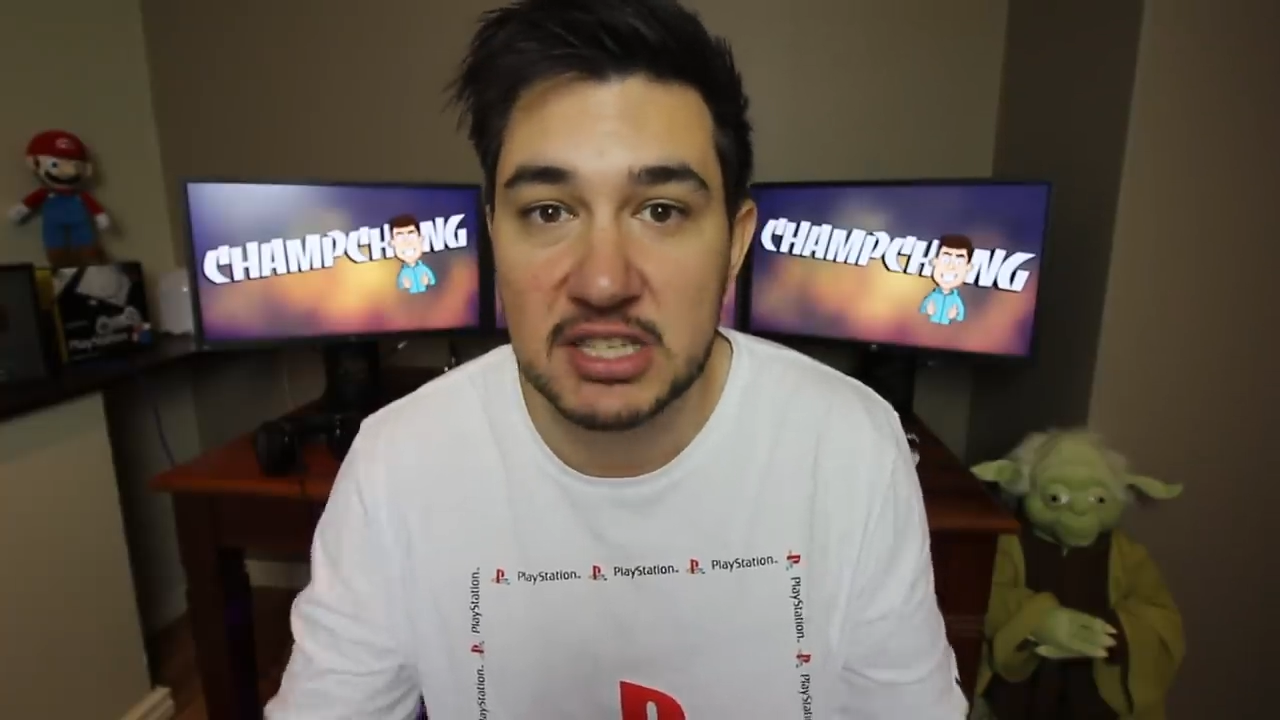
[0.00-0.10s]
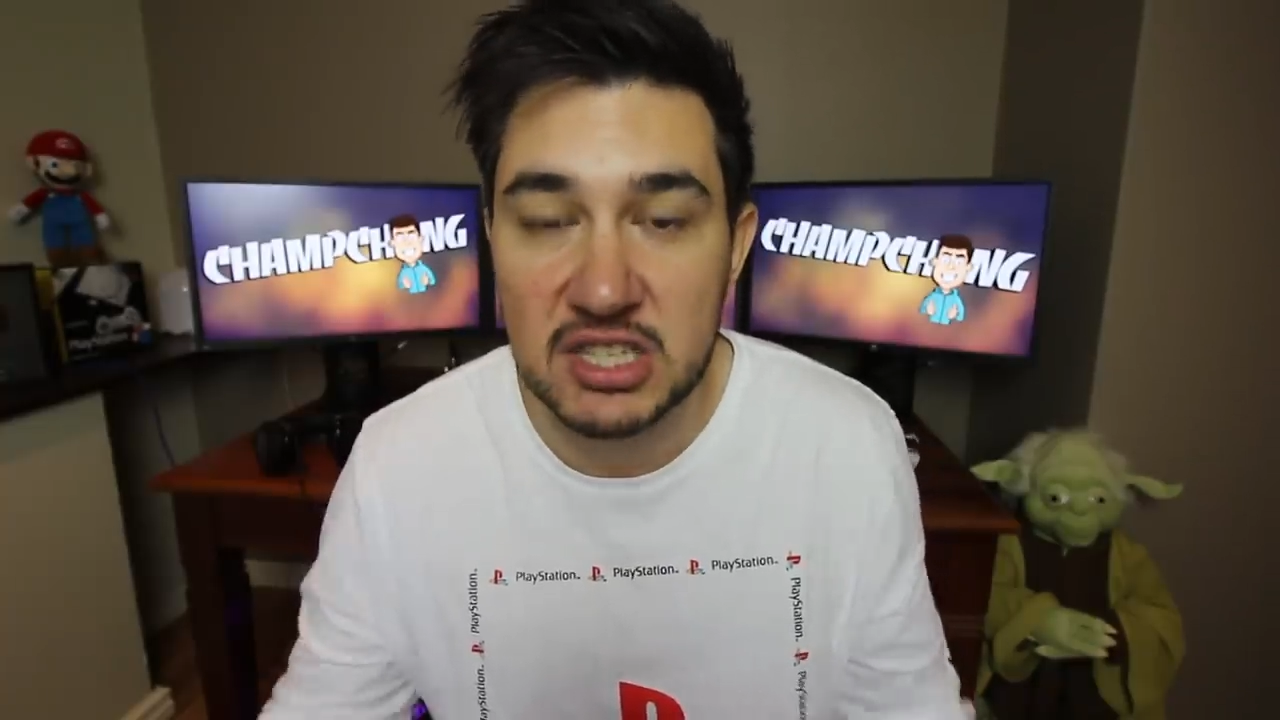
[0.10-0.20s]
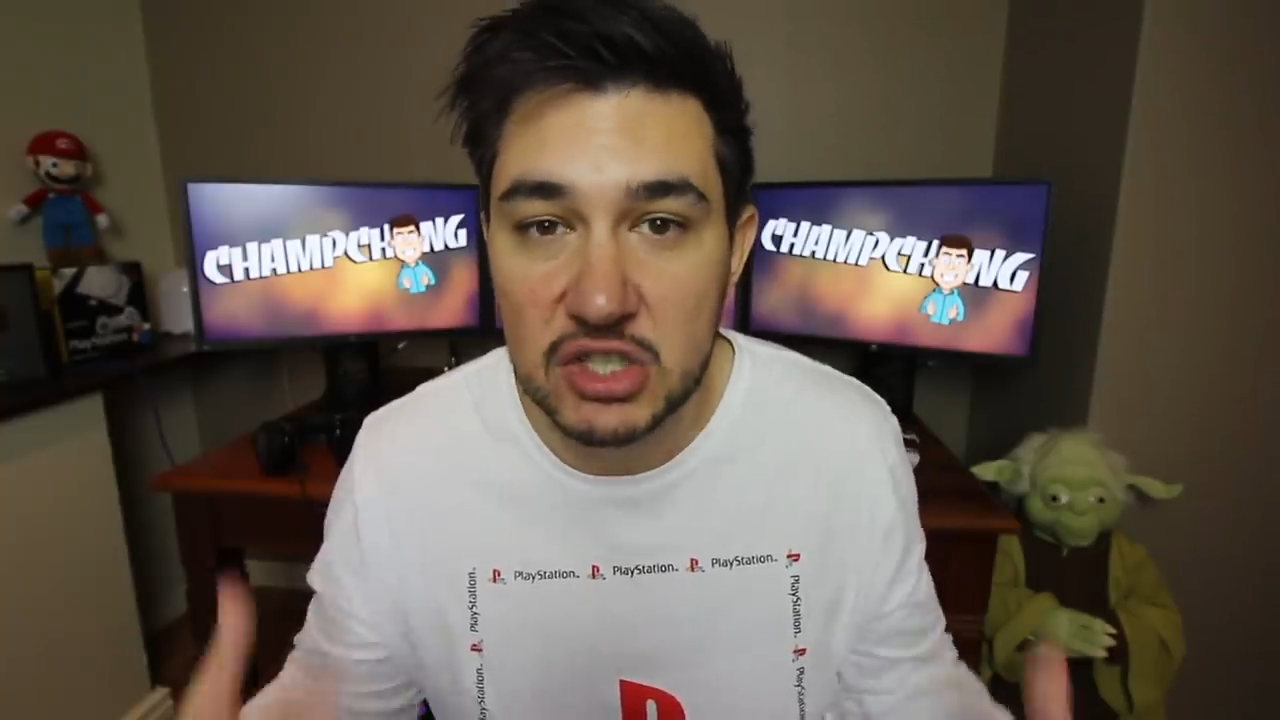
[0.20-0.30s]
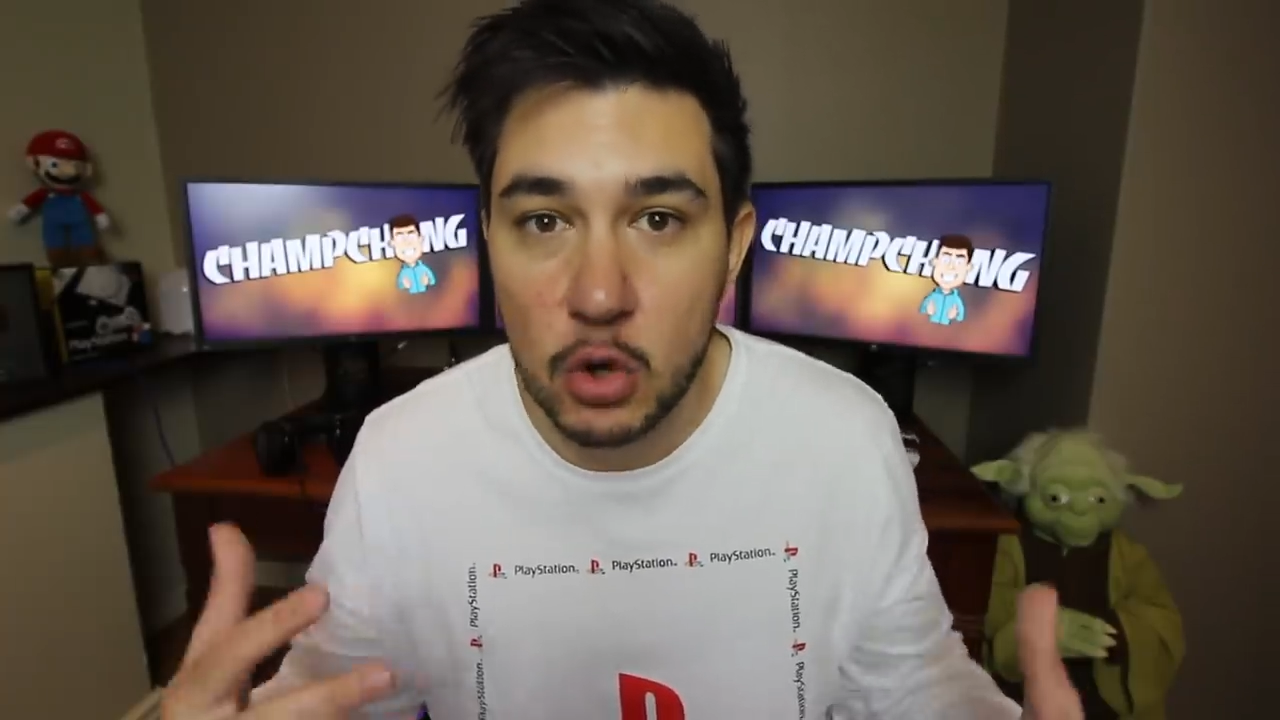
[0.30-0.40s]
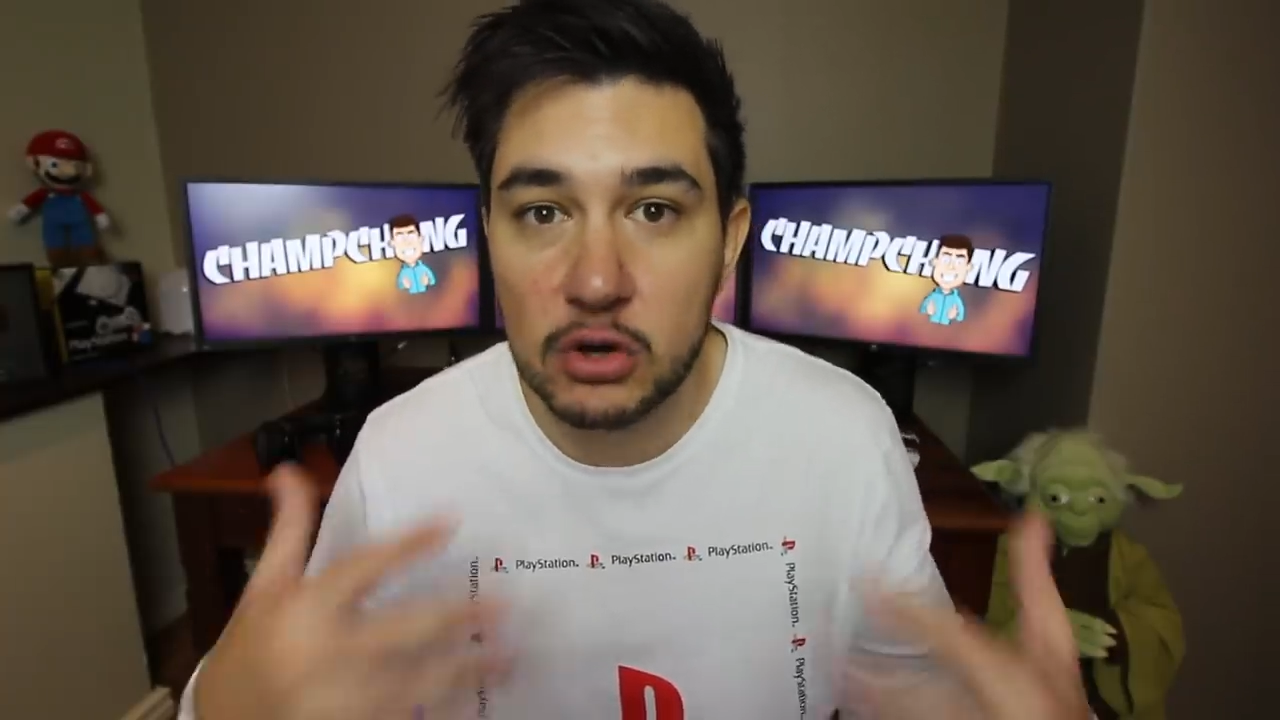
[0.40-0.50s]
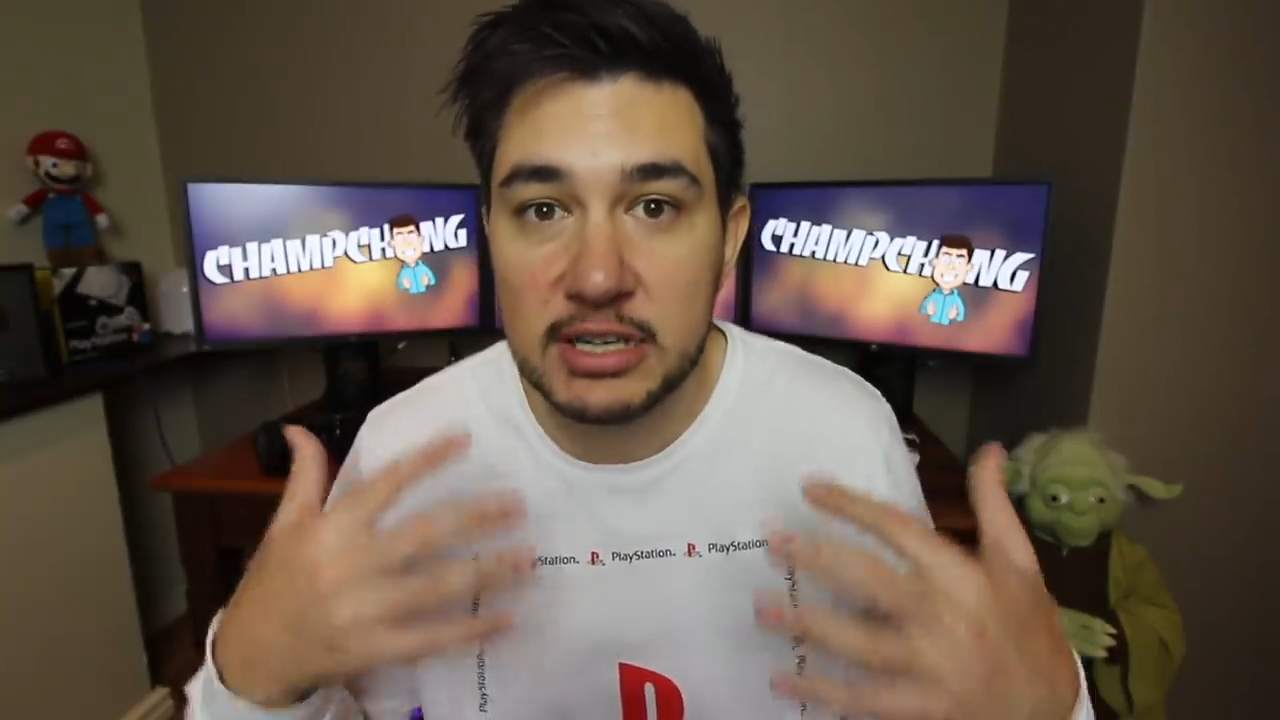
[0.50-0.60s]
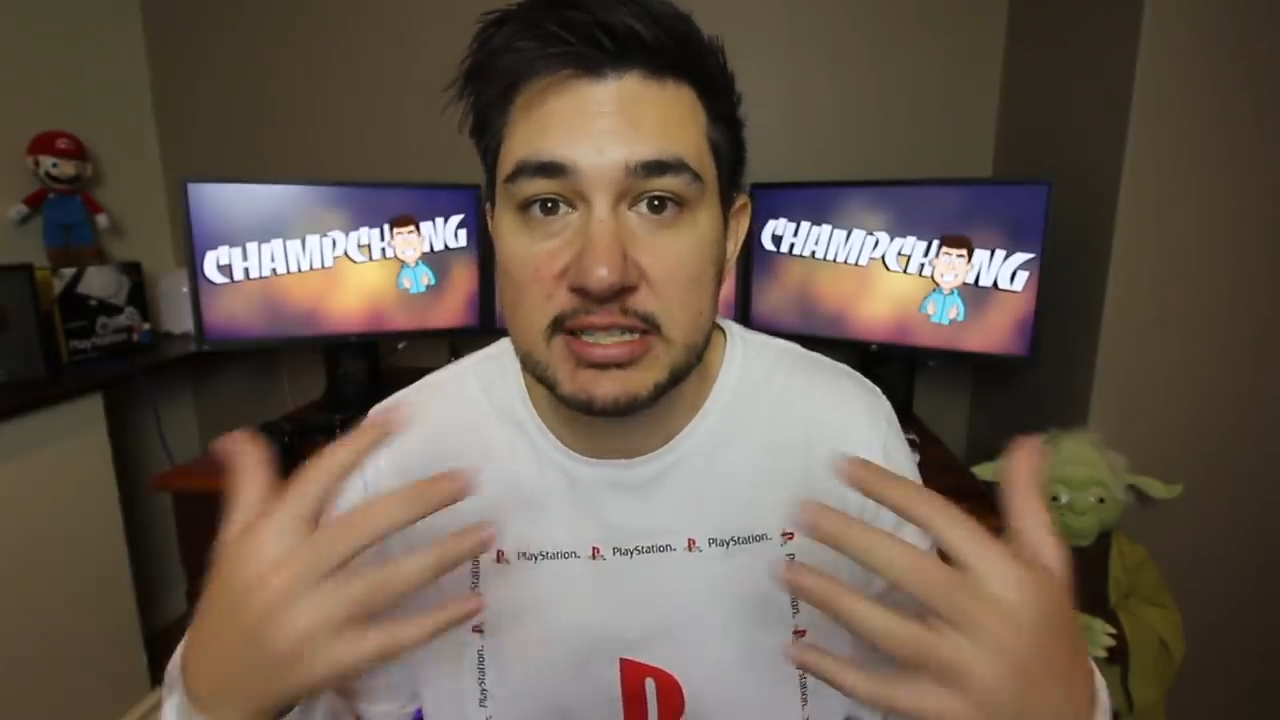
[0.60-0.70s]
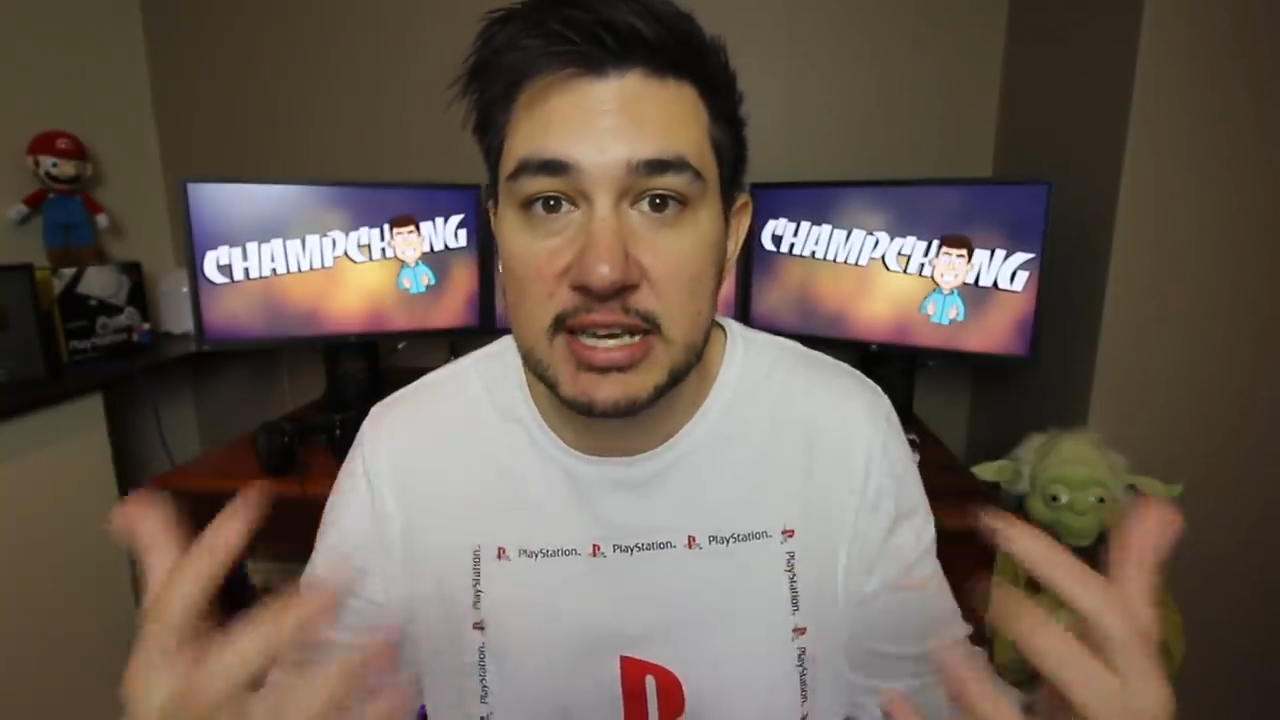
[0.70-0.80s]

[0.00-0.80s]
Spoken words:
the stories